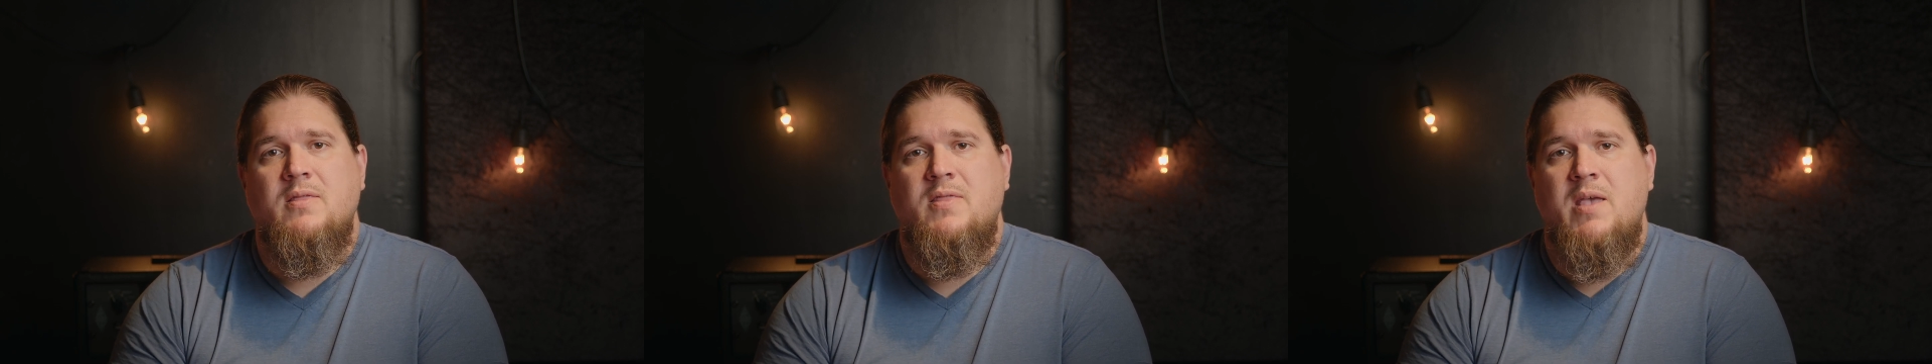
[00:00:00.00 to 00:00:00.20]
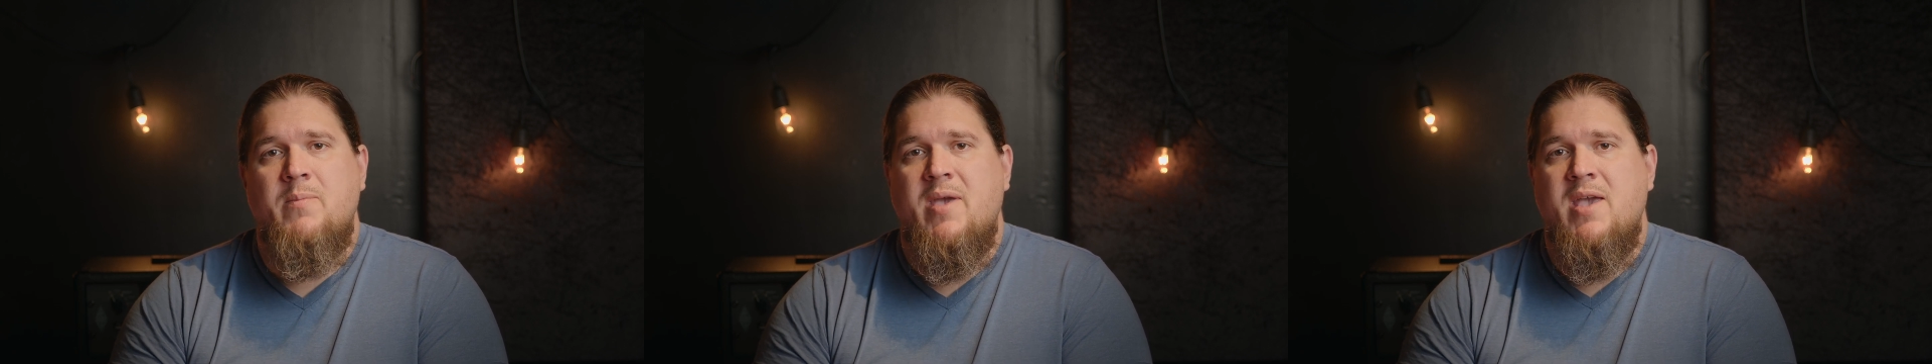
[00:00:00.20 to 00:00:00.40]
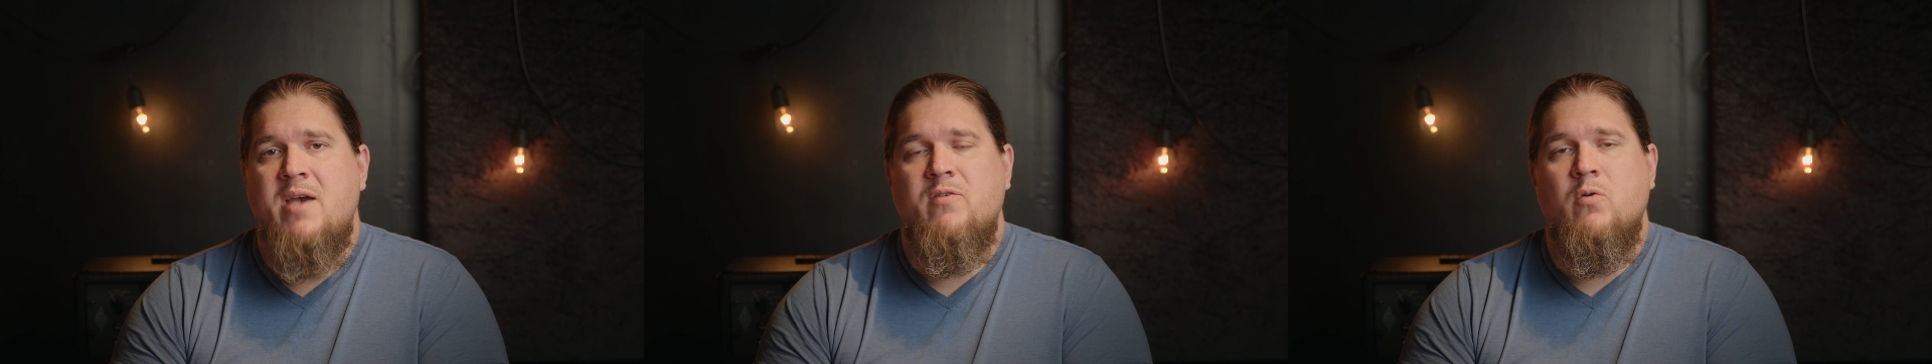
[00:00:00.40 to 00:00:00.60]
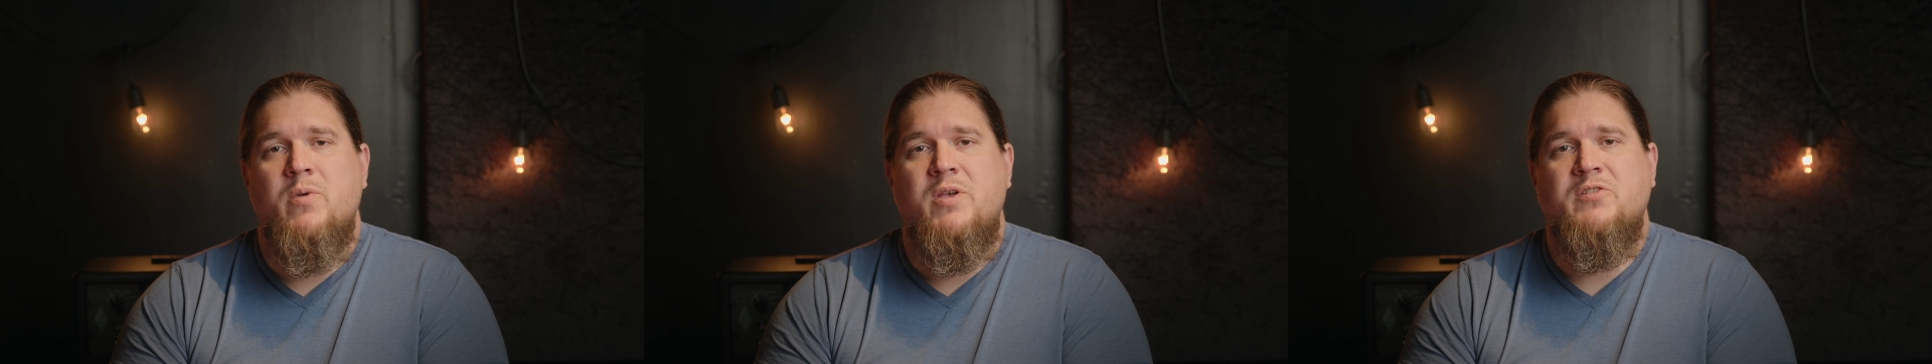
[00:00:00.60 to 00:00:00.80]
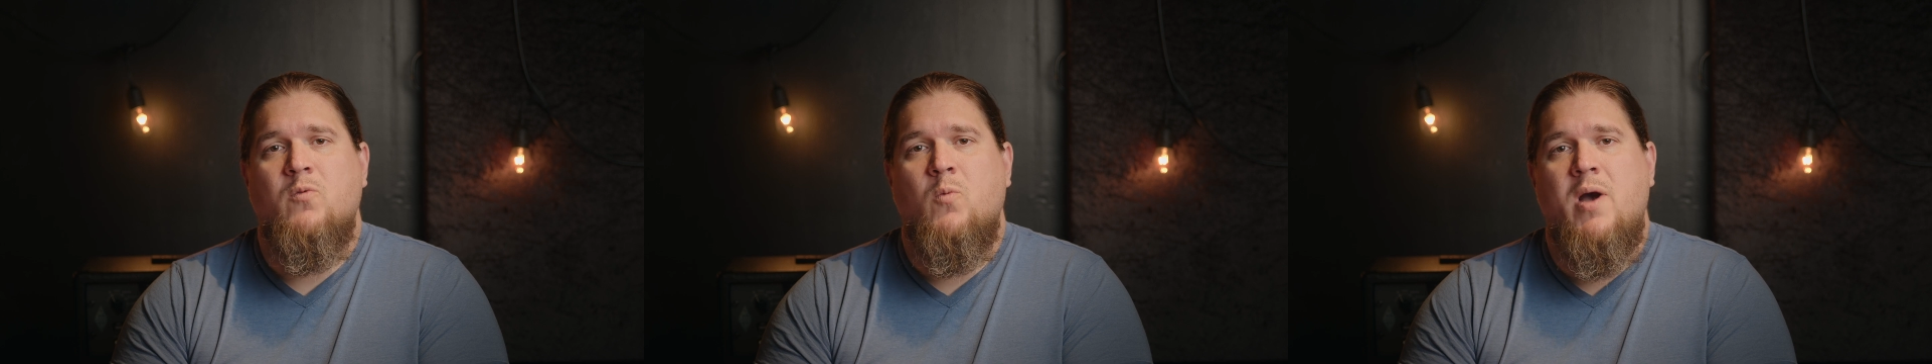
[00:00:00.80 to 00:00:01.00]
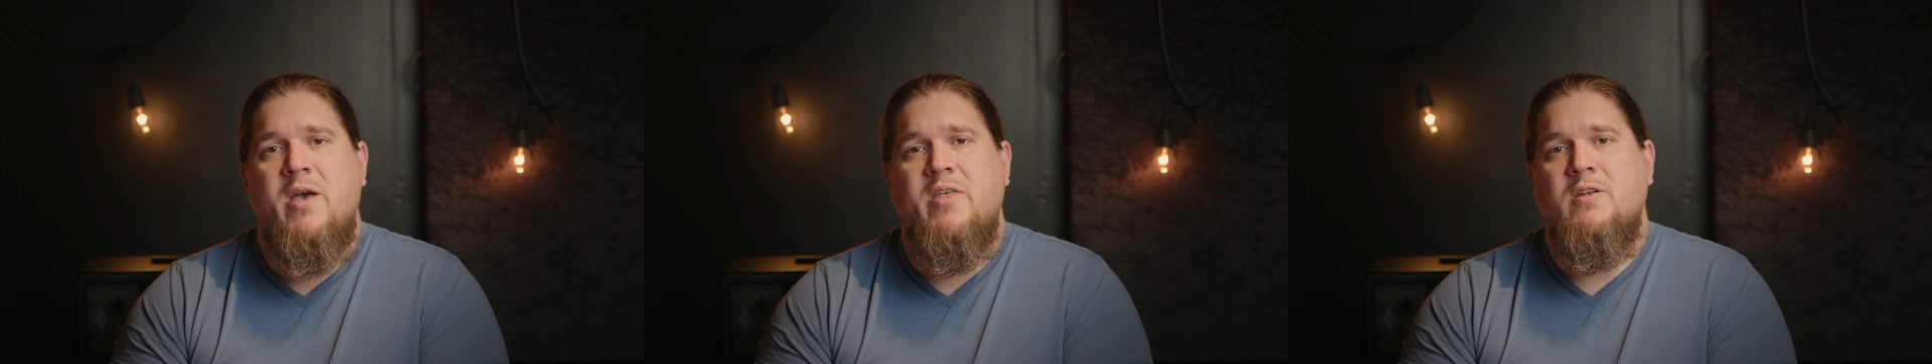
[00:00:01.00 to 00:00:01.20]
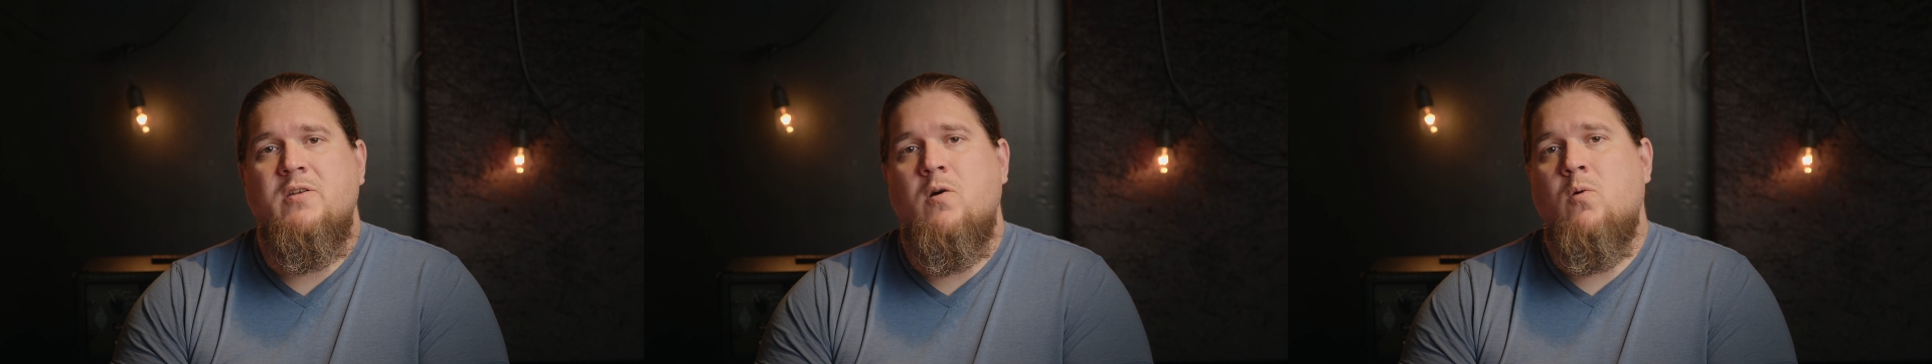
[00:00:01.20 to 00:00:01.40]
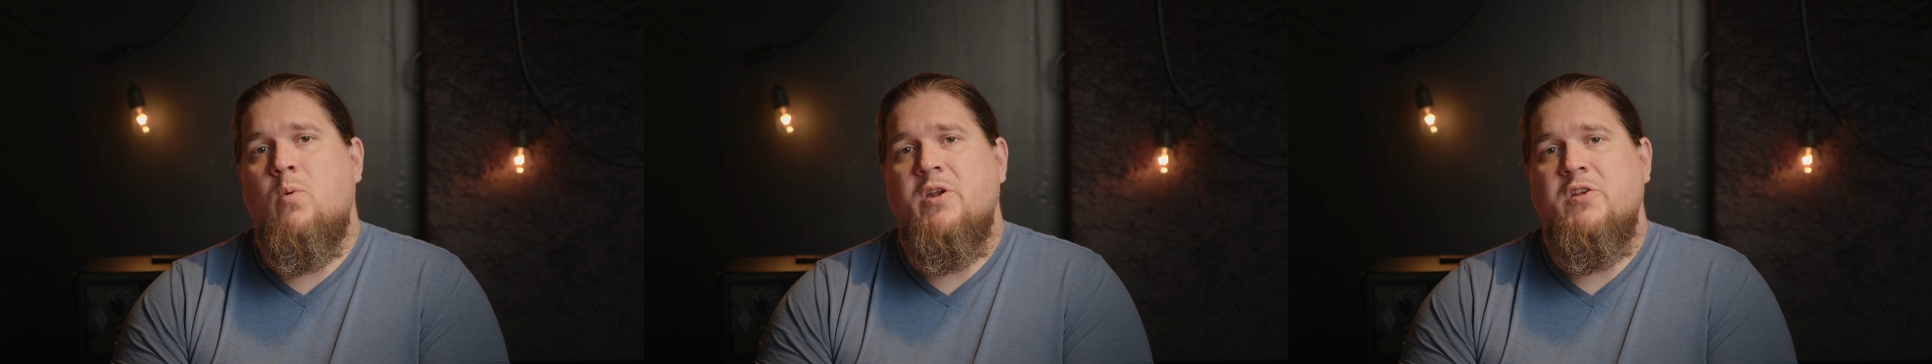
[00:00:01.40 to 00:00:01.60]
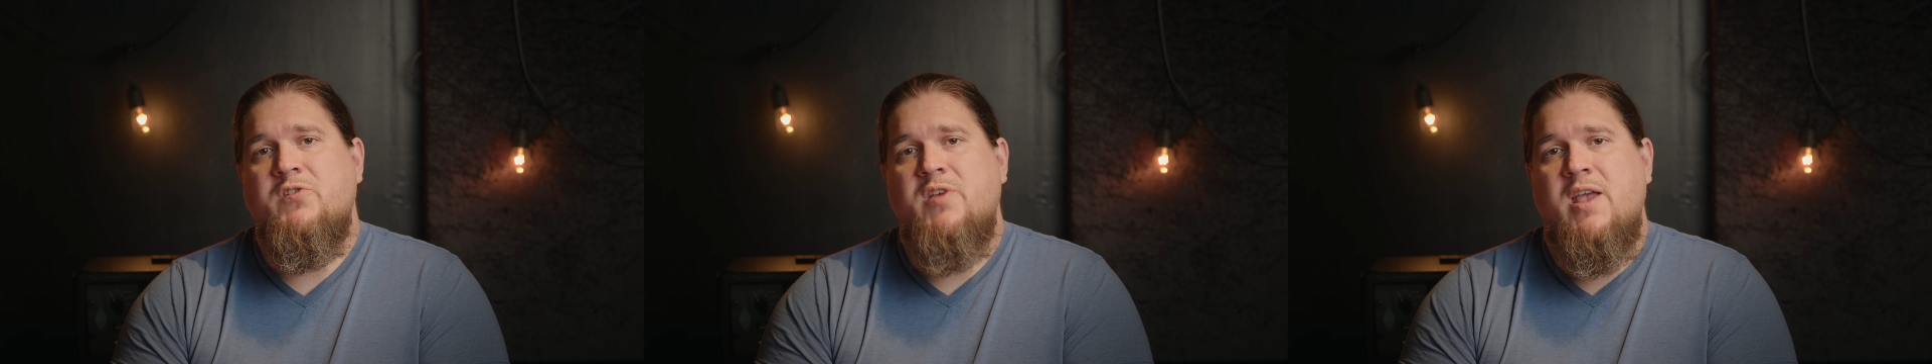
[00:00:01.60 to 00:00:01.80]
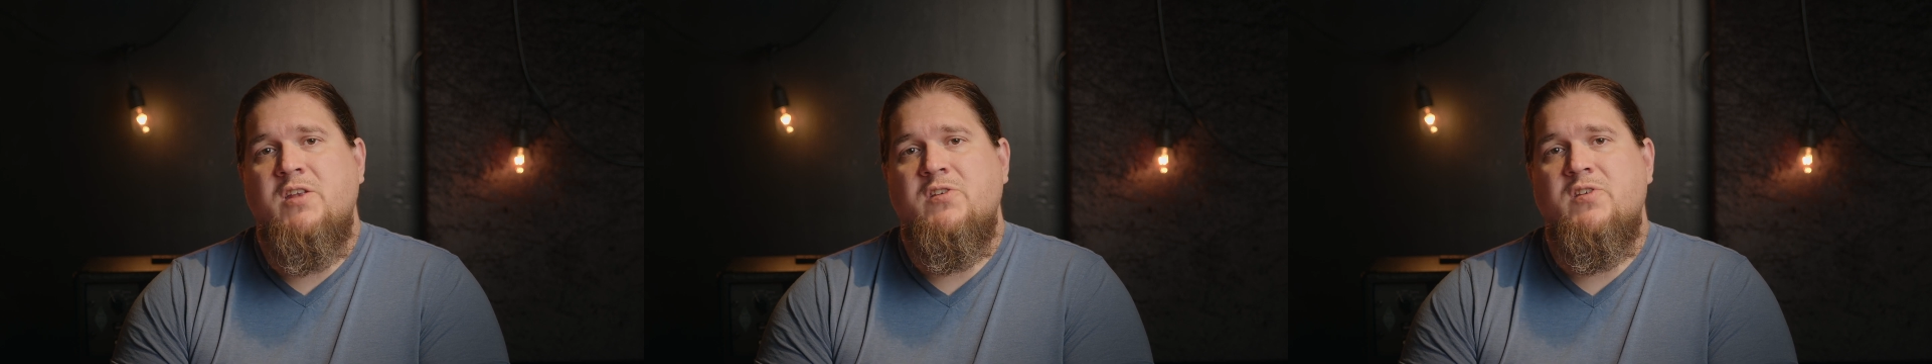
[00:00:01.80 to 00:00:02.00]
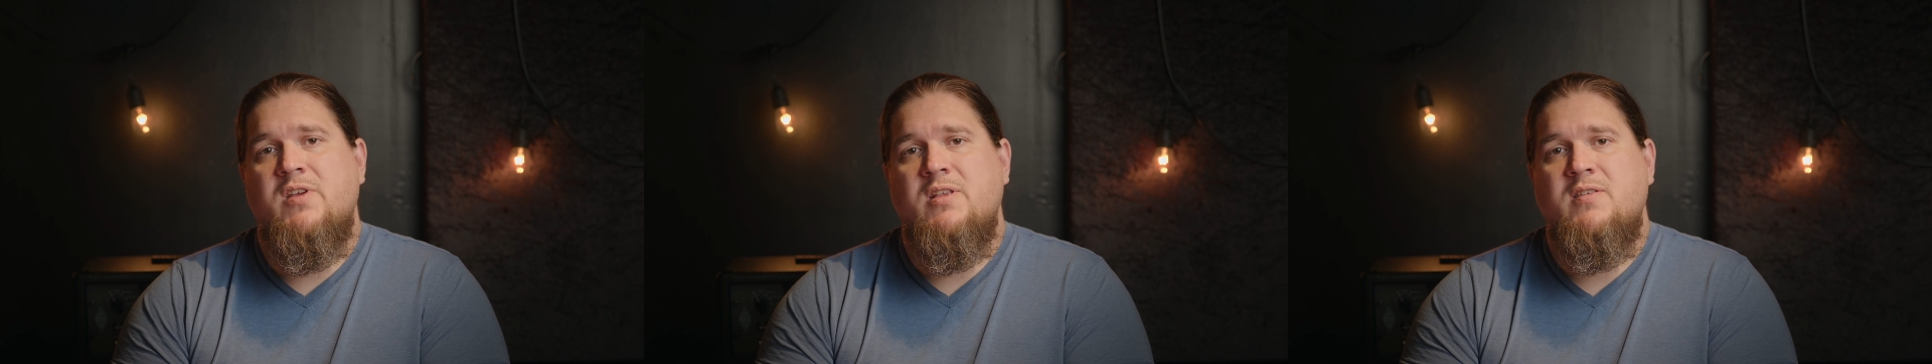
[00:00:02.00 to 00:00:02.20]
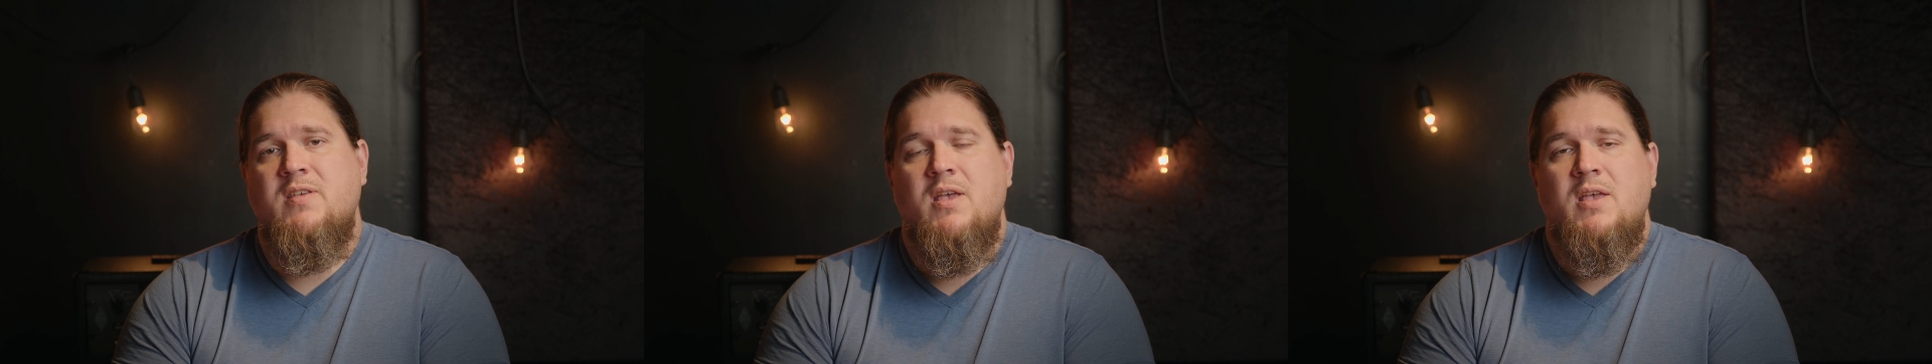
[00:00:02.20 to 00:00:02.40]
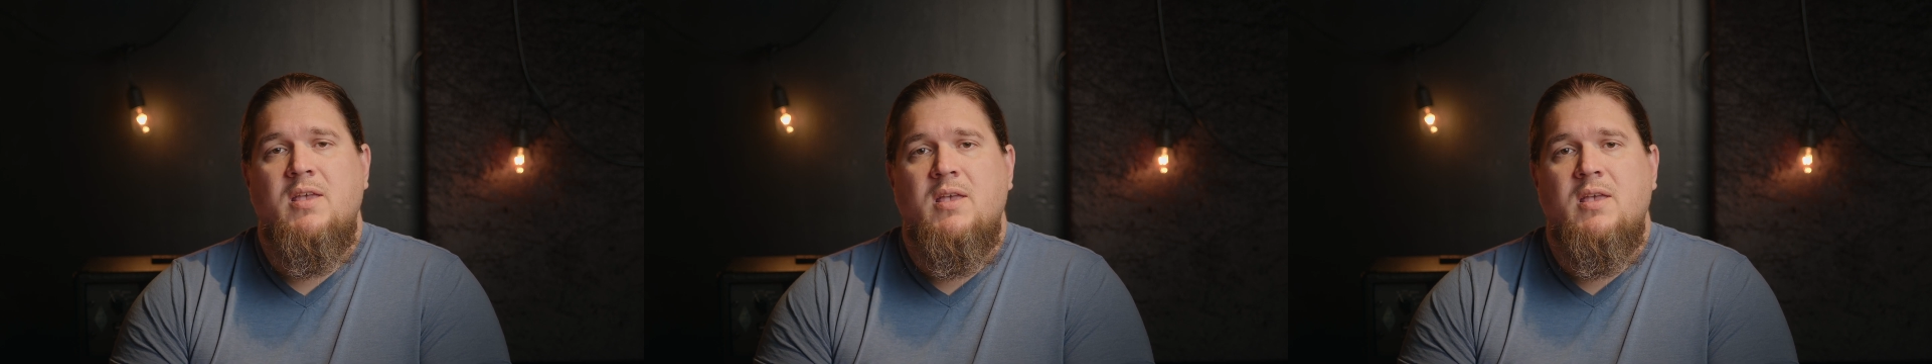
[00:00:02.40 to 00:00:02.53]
They may have a reason why they don't want to change it,